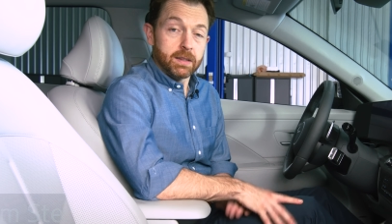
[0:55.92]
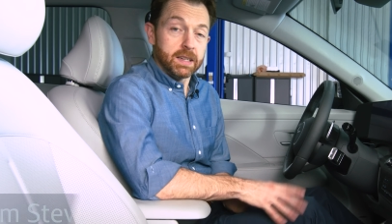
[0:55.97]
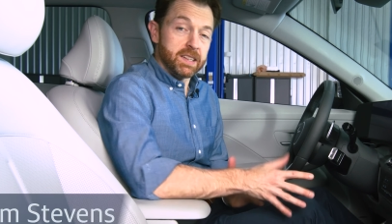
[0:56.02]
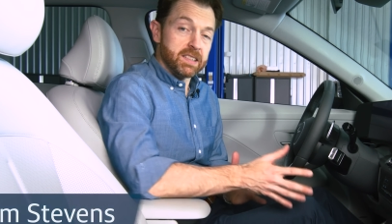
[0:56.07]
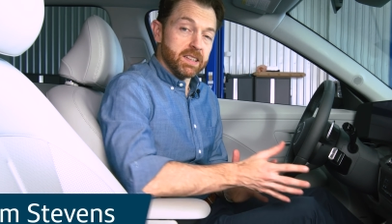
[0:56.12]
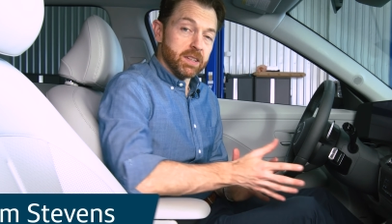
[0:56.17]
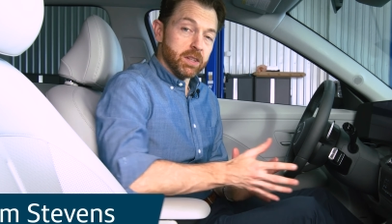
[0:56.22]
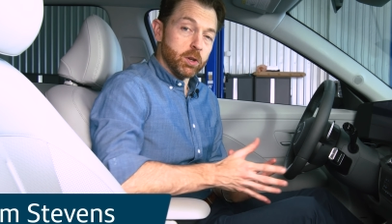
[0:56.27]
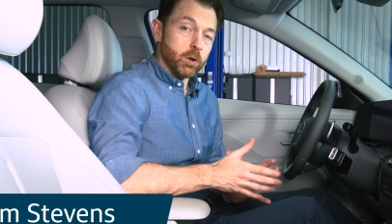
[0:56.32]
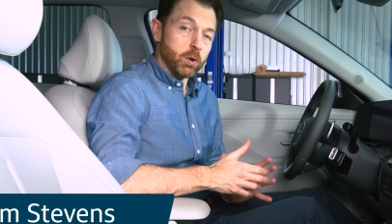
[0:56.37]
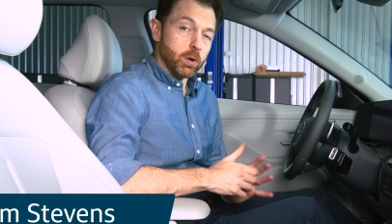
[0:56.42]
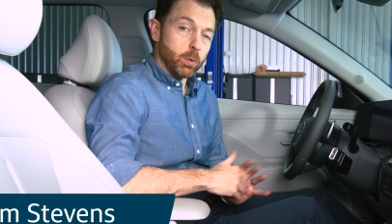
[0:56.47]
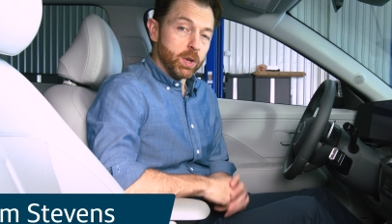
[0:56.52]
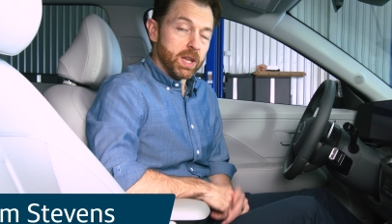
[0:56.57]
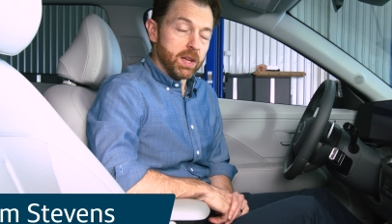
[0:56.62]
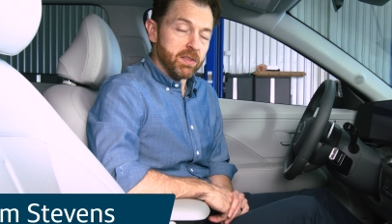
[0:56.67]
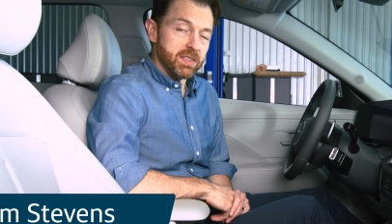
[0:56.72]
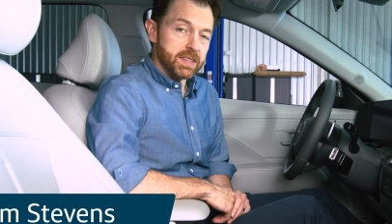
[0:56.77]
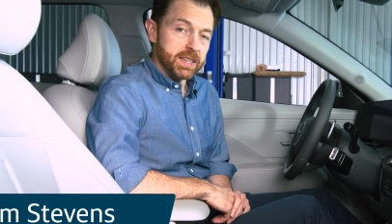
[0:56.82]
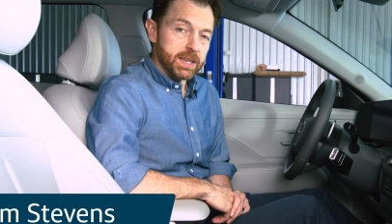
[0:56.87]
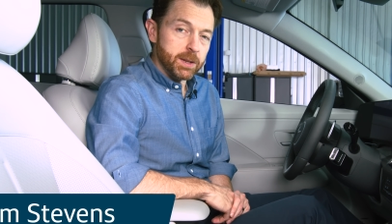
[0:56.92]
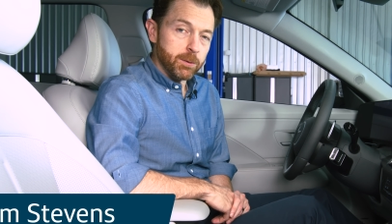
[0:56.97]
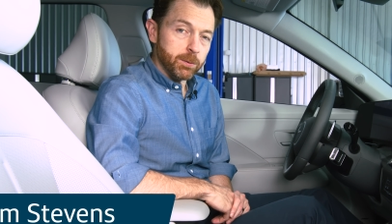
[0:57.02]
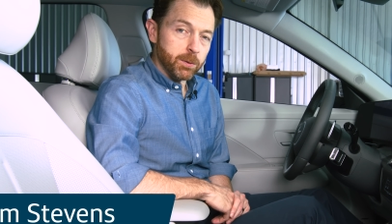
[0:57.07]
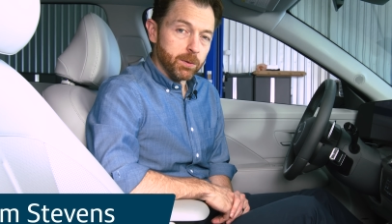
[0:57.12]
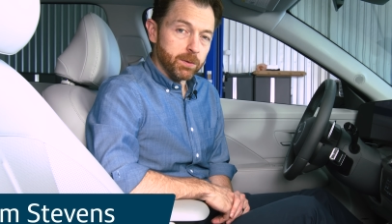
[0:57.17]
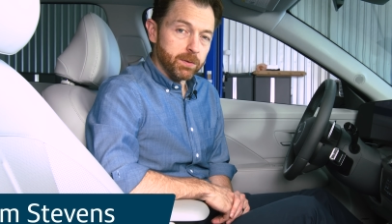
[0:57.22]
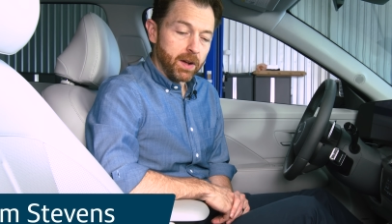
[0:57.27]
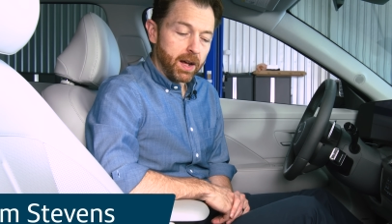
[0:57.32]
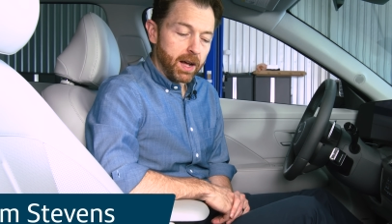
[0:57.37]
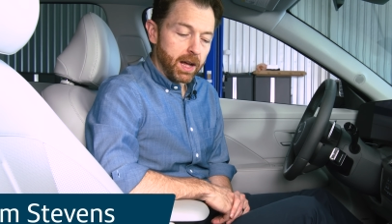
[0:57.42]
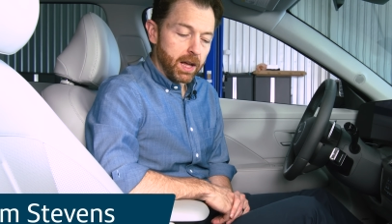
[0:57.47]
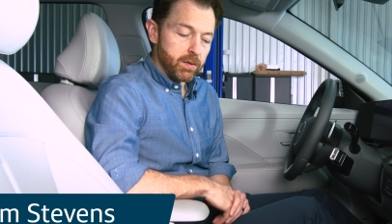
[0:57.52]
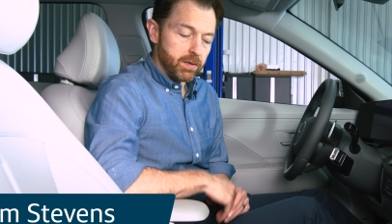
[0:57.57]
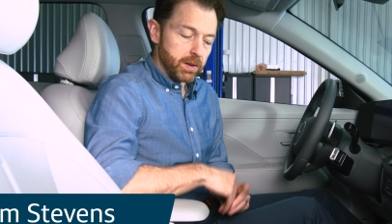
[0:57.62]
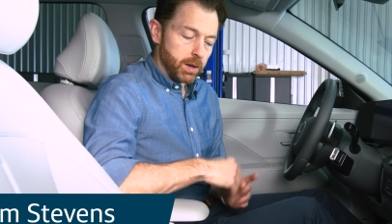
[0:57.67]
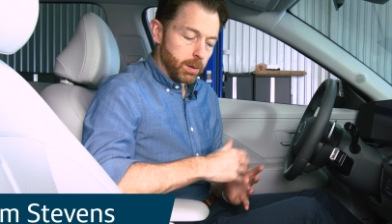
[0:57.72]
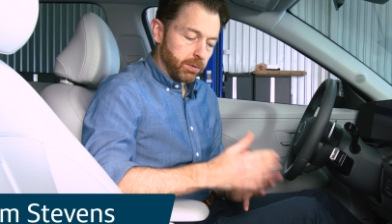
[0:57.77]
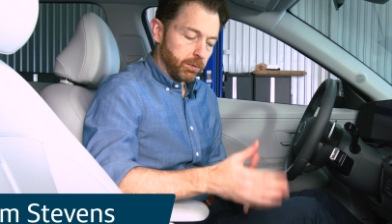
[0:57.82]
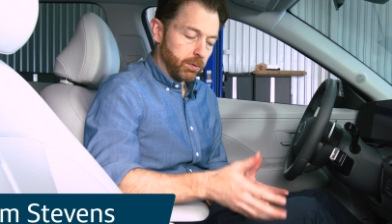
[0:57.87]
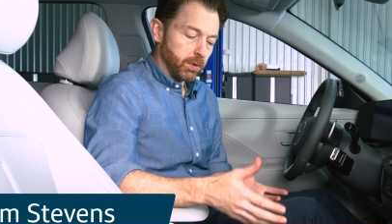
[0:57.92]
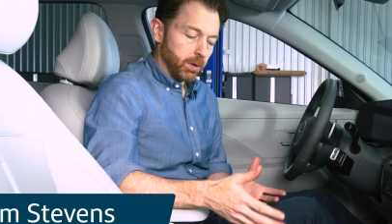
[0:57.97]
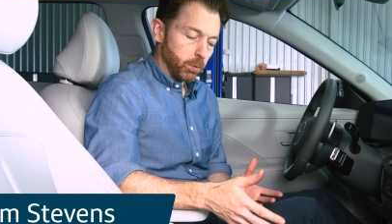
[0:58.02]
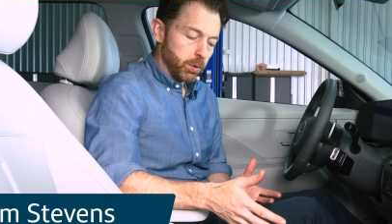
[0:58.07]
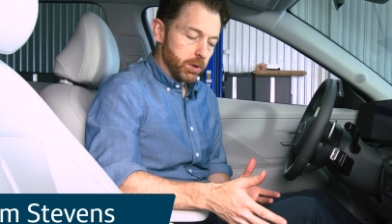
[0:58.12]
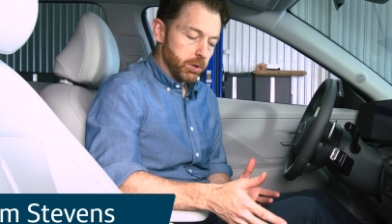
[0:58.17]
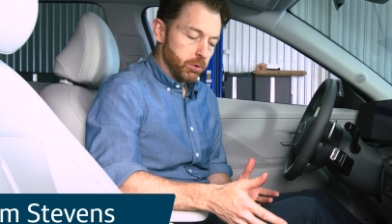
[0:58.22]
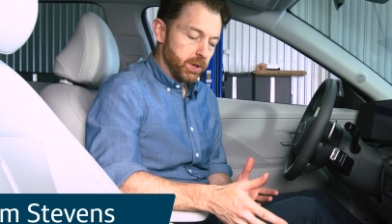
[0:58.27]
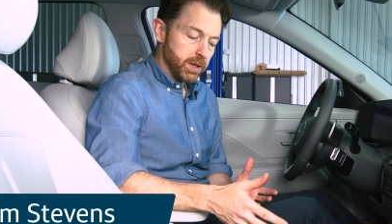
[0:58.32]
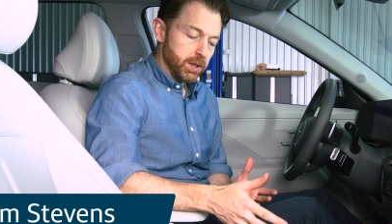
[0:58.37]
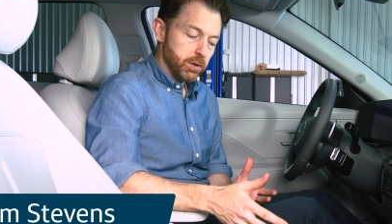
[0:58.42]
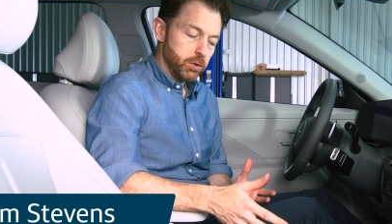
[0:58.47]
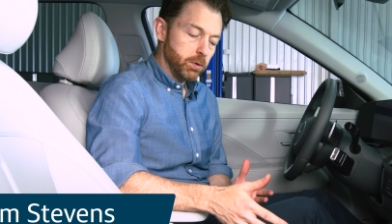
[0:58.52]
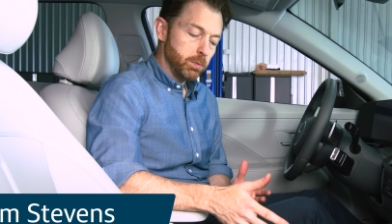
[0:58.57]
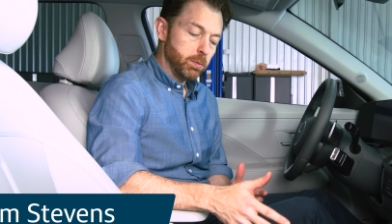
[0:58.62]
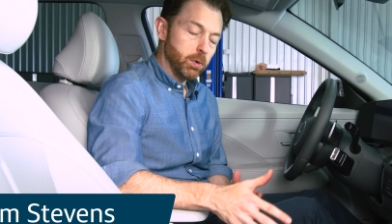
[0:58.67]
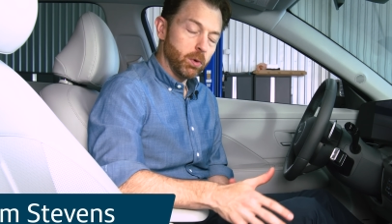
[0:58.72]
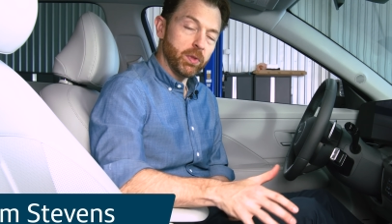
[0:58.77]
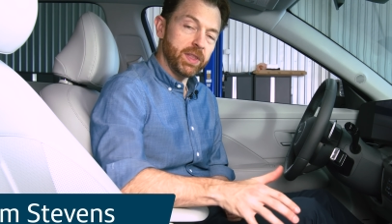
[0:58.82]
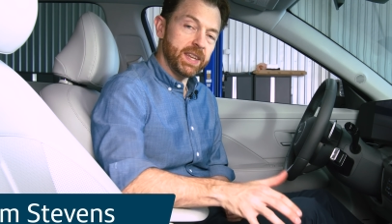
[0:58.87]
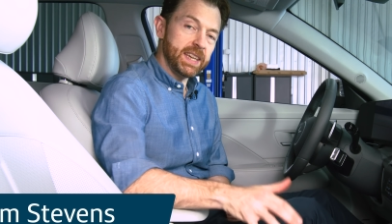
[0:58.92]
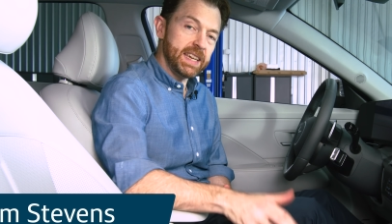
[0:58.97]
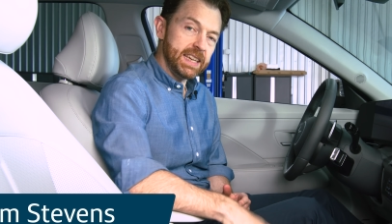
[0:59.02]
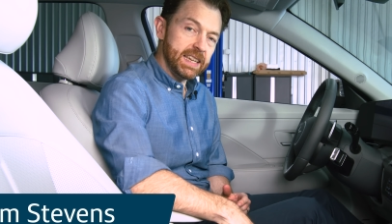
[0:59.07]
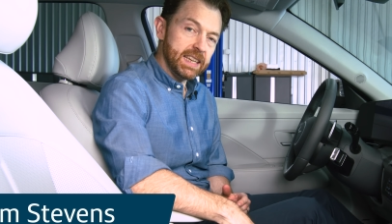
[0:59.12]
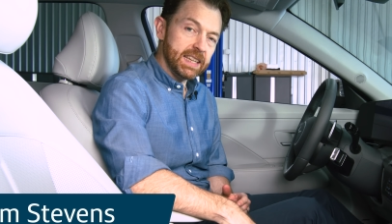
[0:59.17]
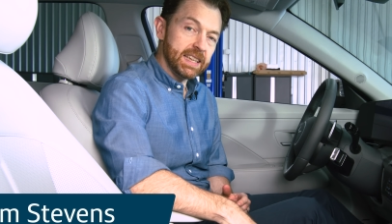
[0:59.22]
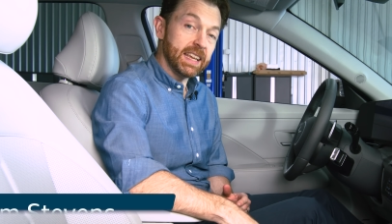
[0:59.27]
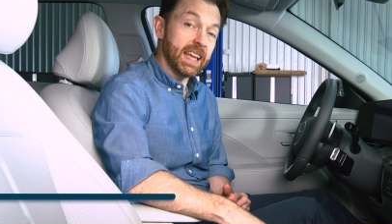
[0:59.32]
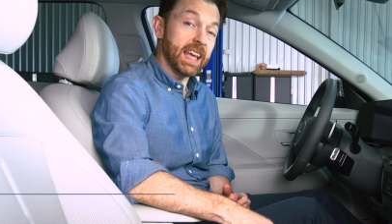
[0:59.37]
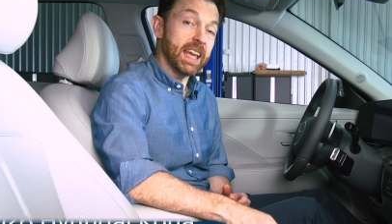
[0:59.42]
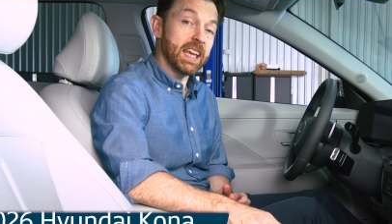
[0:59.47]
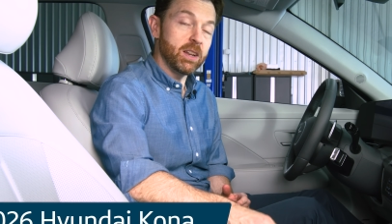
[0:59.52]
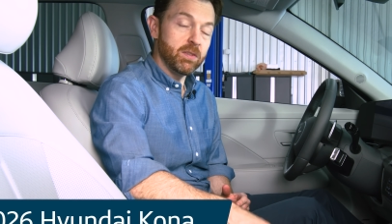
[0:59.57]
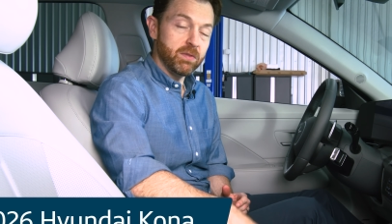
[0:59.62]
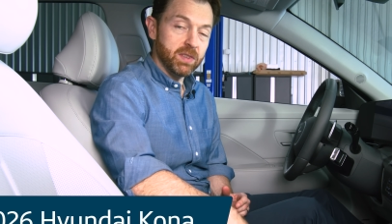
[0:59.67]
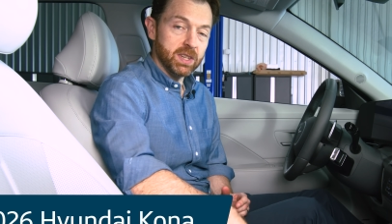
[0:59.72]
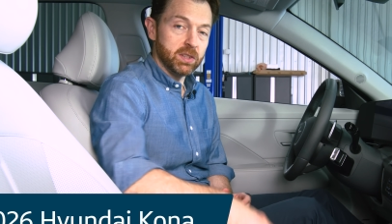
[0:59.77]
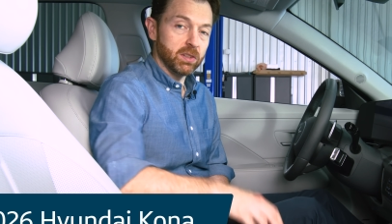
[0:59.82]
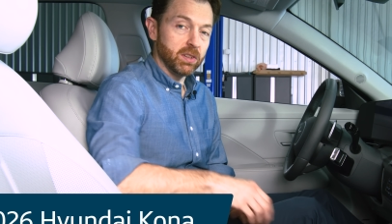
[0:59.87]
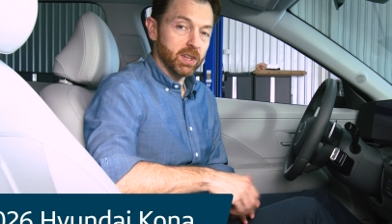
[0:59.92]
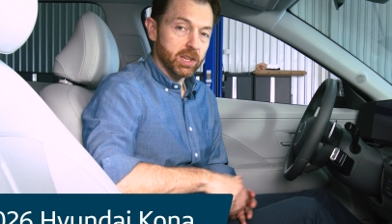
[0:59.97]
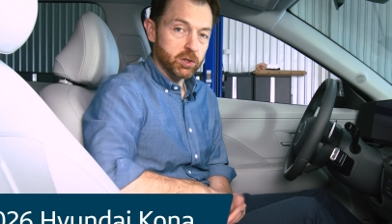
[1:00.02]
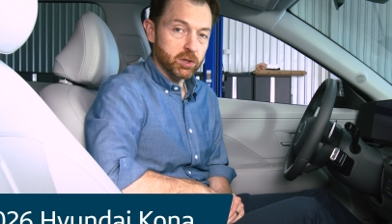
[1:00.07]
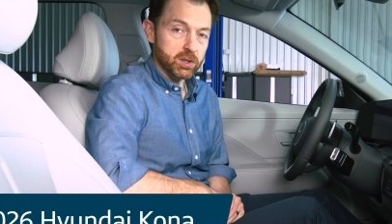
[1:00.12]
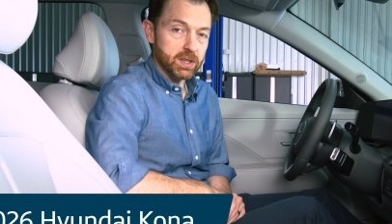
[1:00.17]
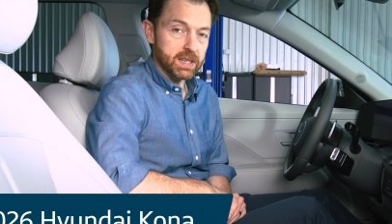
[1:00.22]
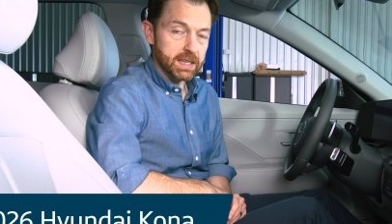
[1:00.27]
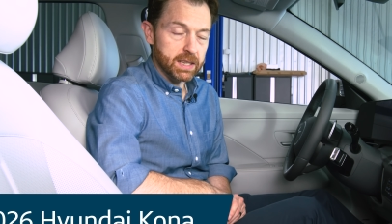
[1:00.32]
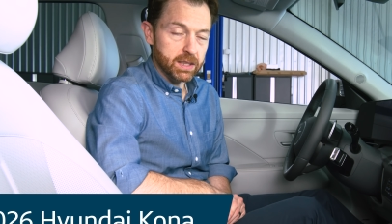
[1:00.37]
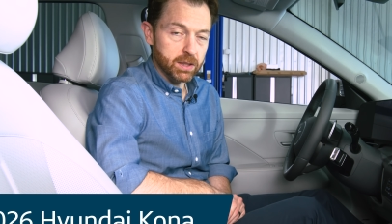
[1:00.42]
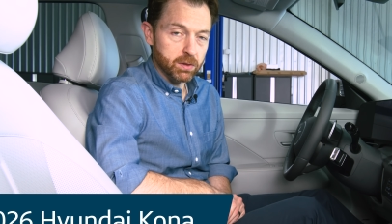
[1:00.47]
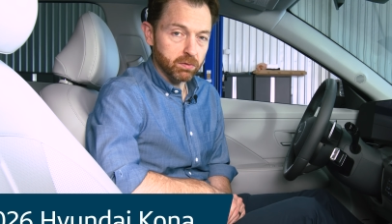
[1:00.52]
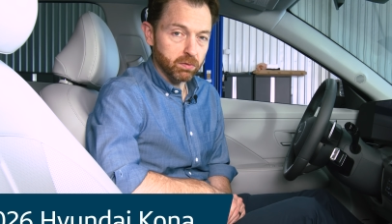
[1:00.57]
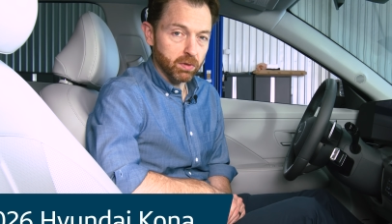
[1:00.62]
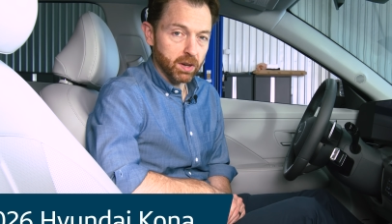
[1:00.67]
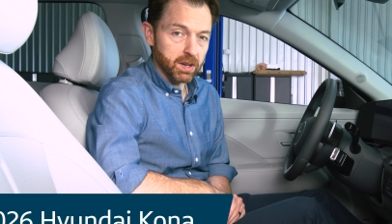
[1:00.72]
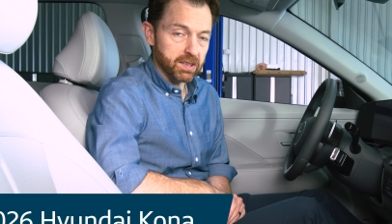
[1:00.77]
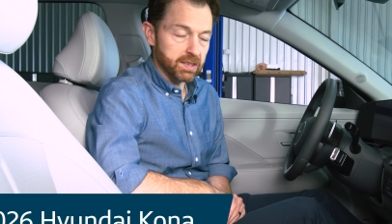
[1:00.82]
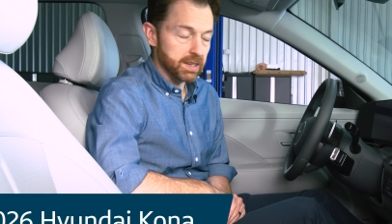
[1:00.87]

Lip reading: Inside the Kona, we have seating for 5, and up front, we're treated to both heating and ventilation in the front